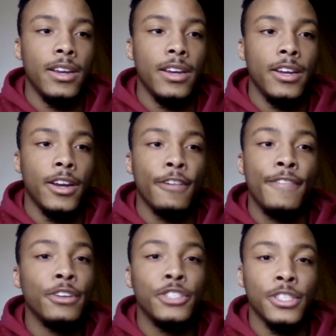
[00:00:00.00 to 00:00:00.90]
Your
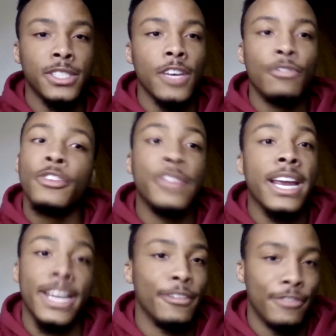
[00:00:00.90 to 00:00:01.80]
future self will
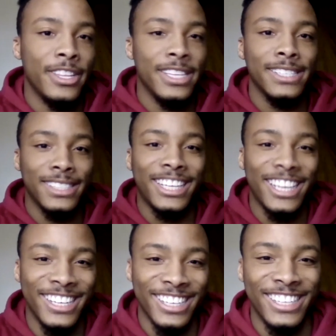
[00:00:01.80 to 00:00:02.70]
thank you for this.
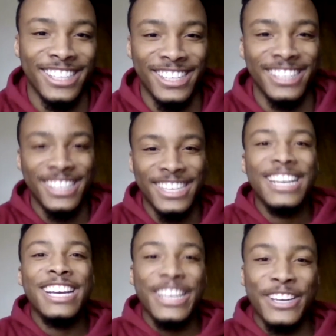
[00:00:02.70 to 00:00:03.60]

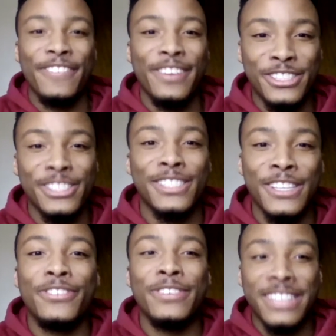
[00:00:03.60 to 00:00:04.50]
Your future
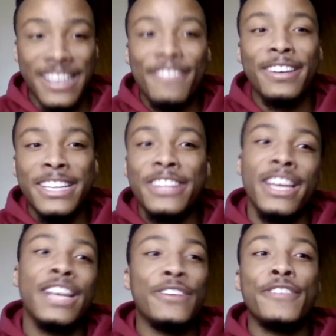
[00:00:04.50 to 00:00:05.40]
self will definitely
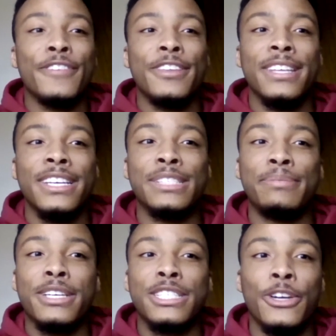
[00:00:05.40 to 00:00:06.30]
thank you for this,
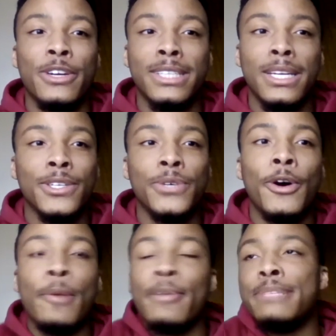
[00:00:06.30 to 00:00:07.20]
because learning Telugu
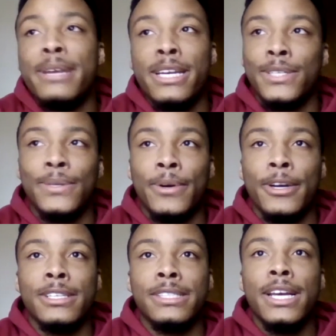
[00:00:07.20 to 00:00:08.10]
opens many
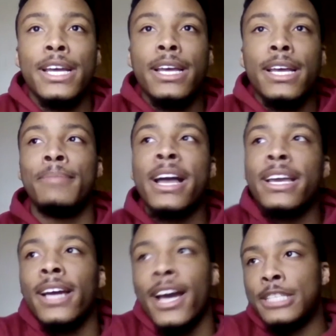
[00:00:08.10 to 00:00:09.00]
doors. Back
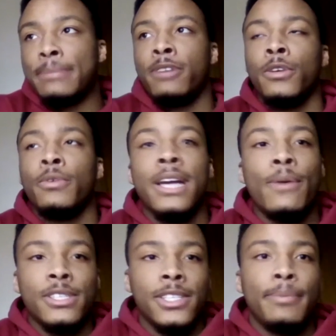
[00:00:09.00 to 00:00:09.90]
in Hyderabad, when I
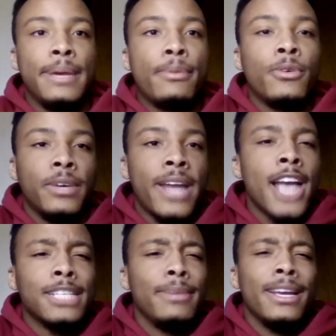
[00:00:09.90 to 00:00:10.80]
was there, people would
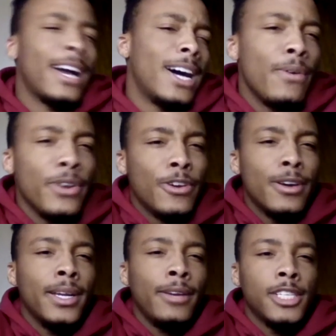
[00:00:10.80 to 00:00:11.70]
ask me, how are you
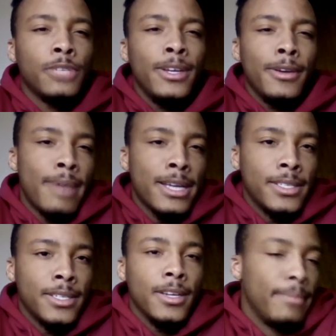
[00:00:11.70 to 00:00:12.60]
going to use this when you go back
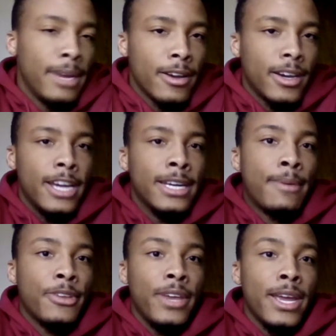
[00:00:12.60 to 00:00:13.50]
to America? And I
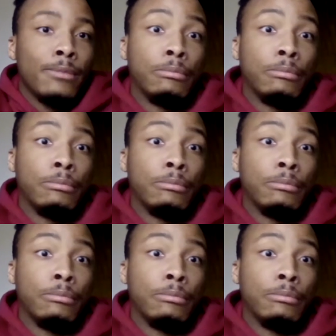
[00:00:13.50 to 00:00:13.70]
would think,